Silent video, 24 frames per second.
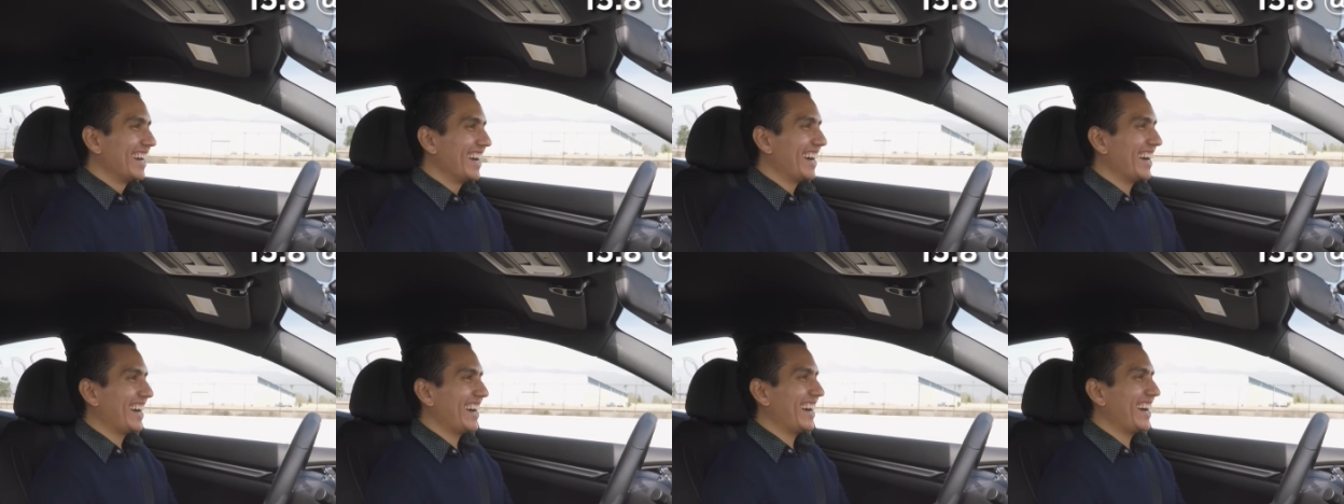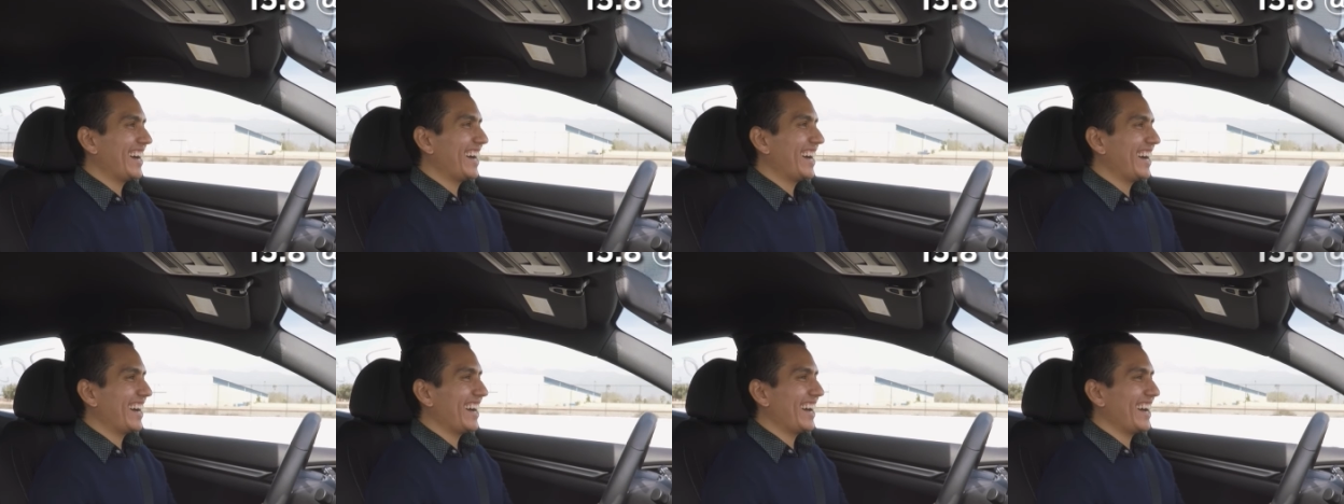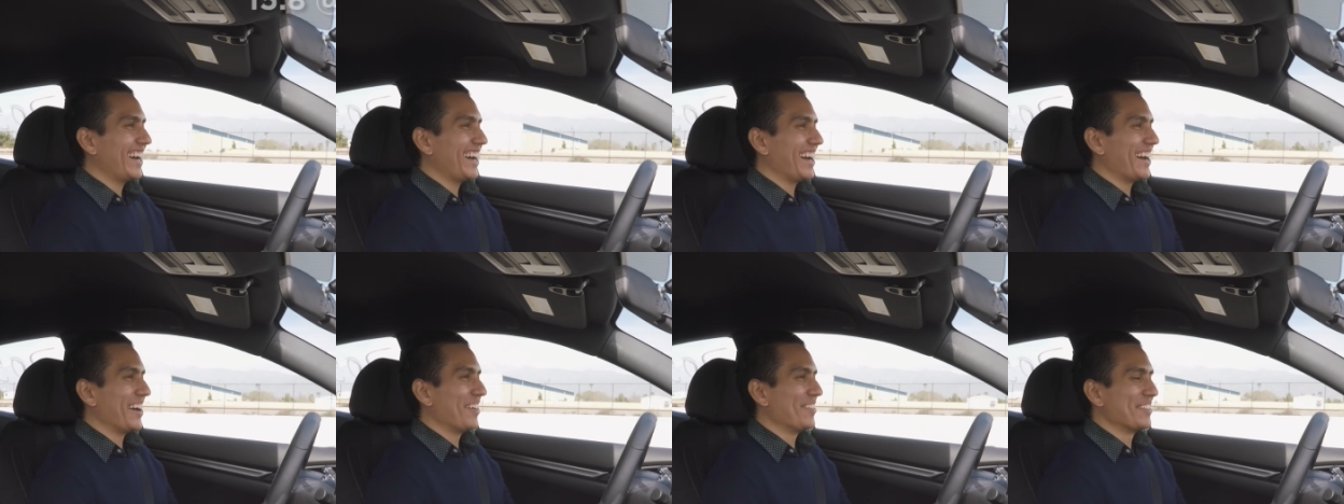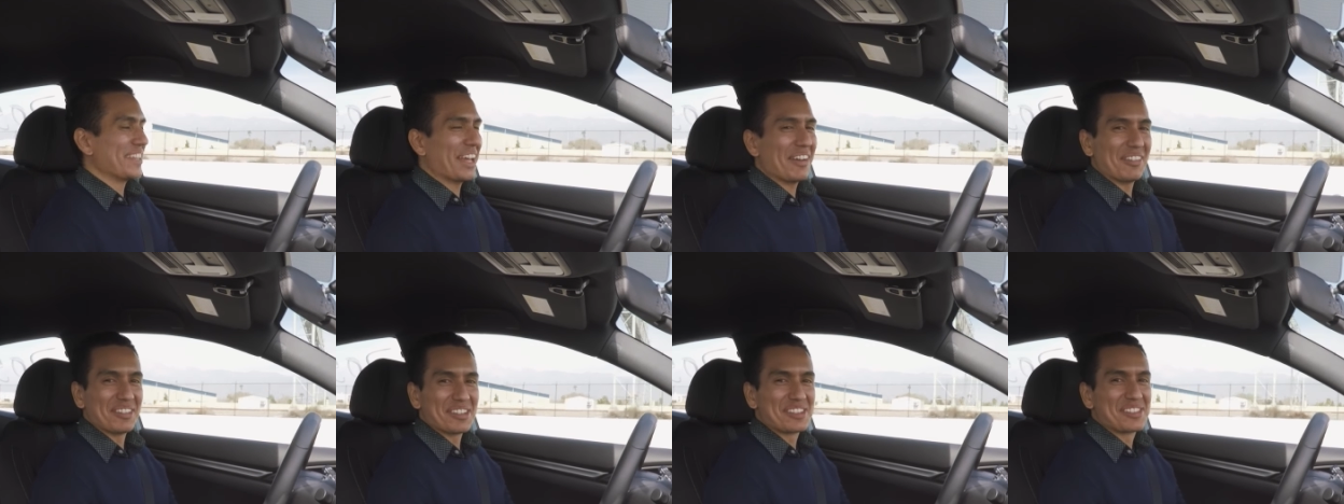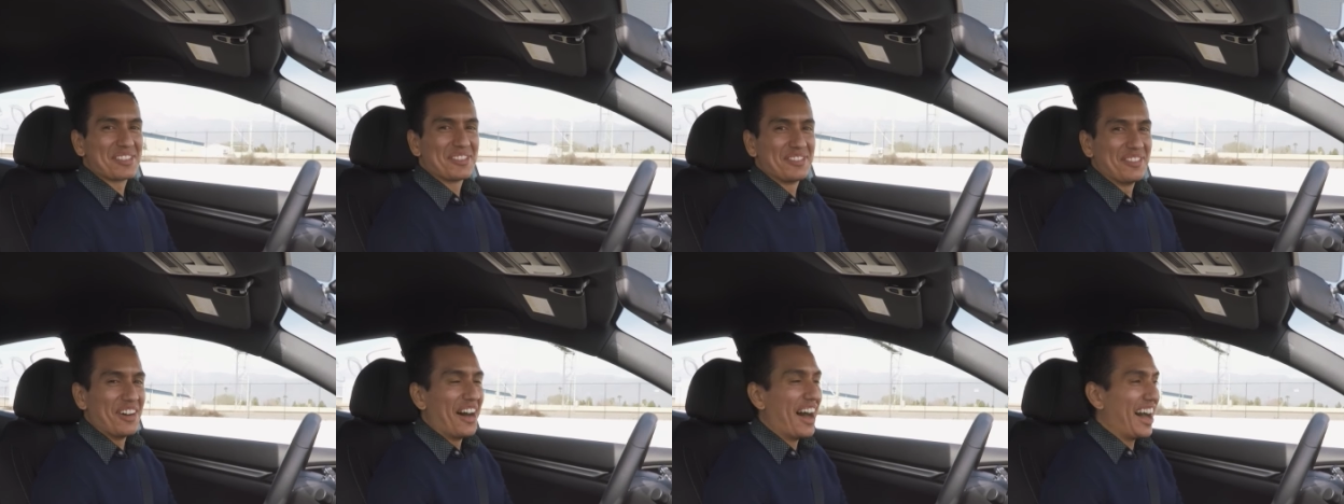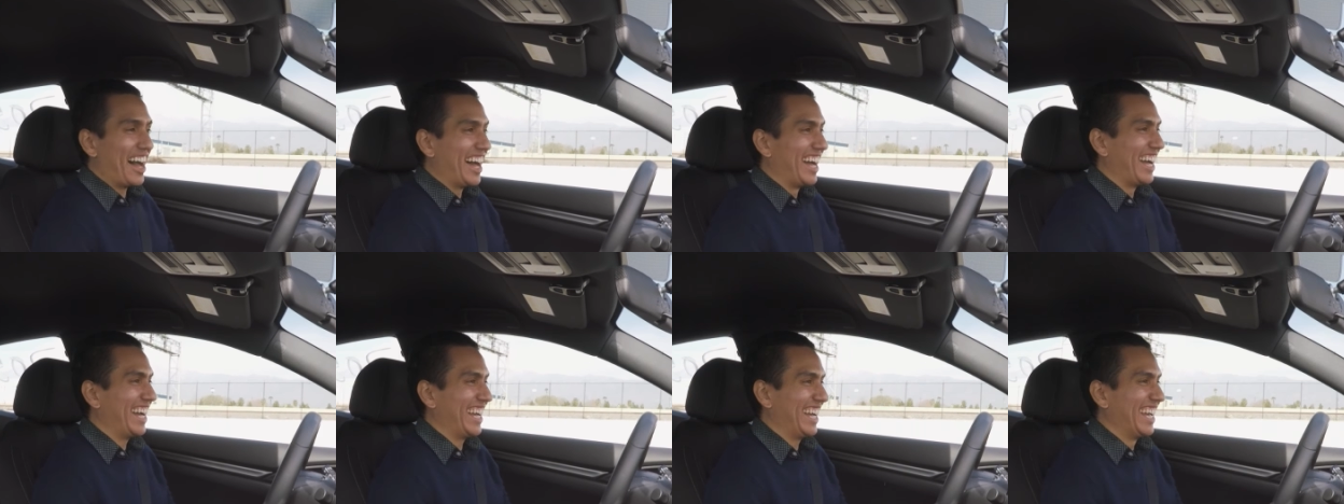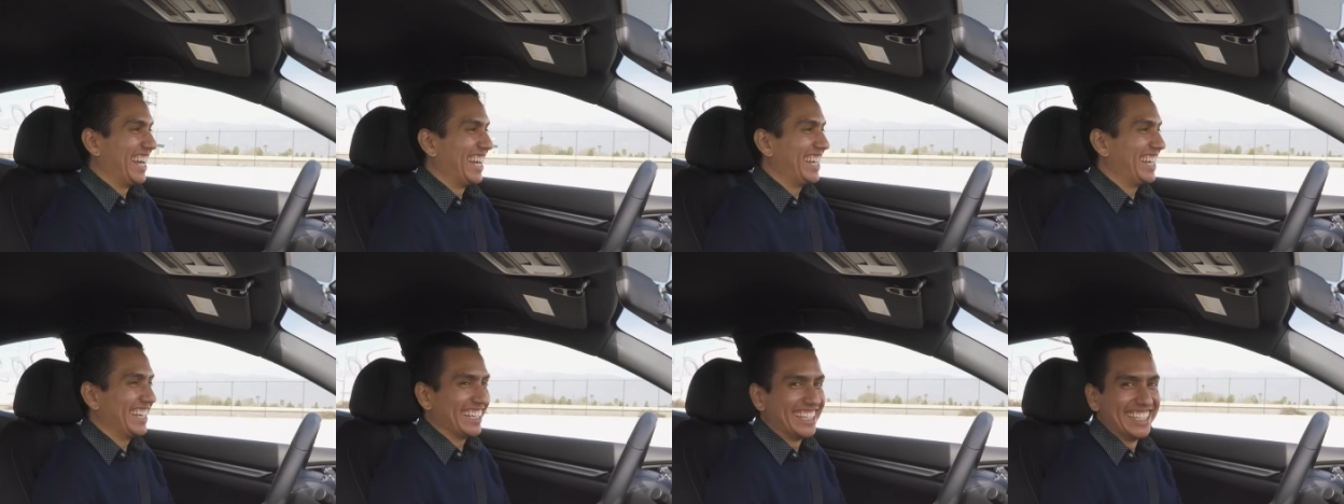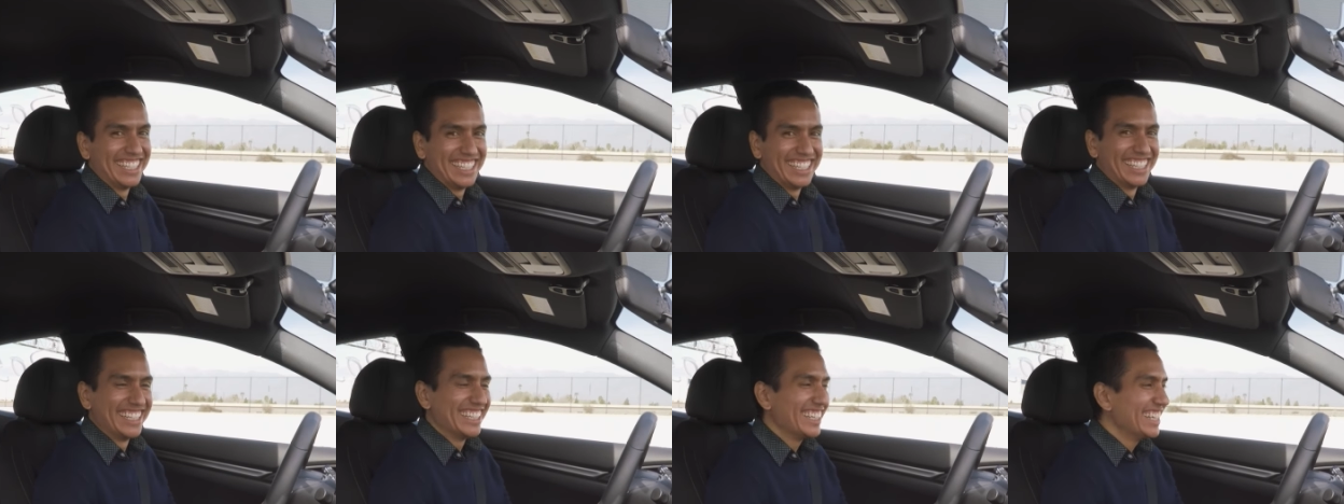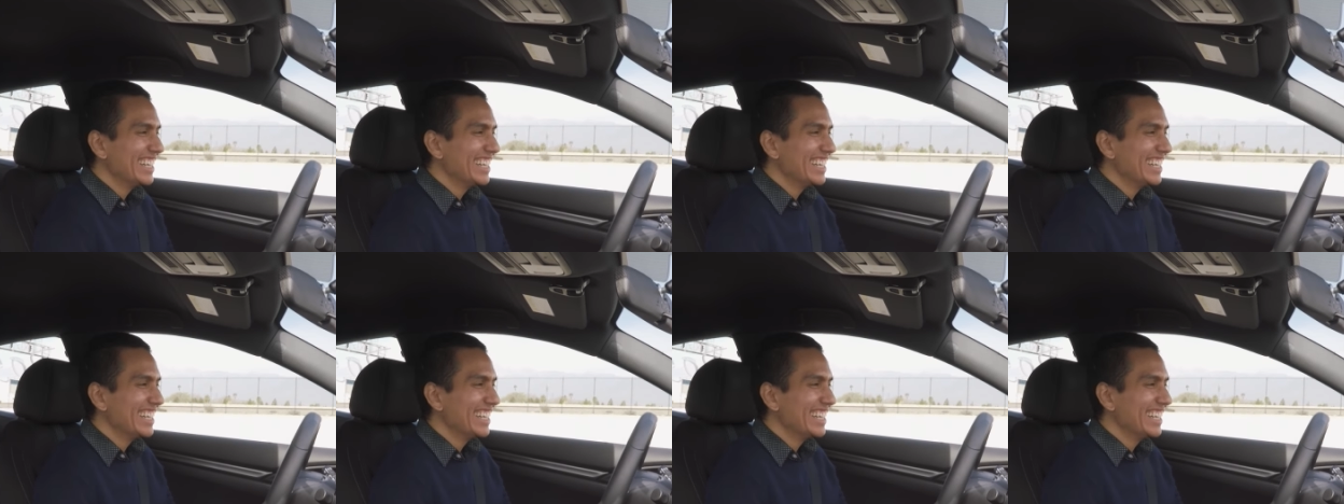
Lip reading: Oh, that was fun.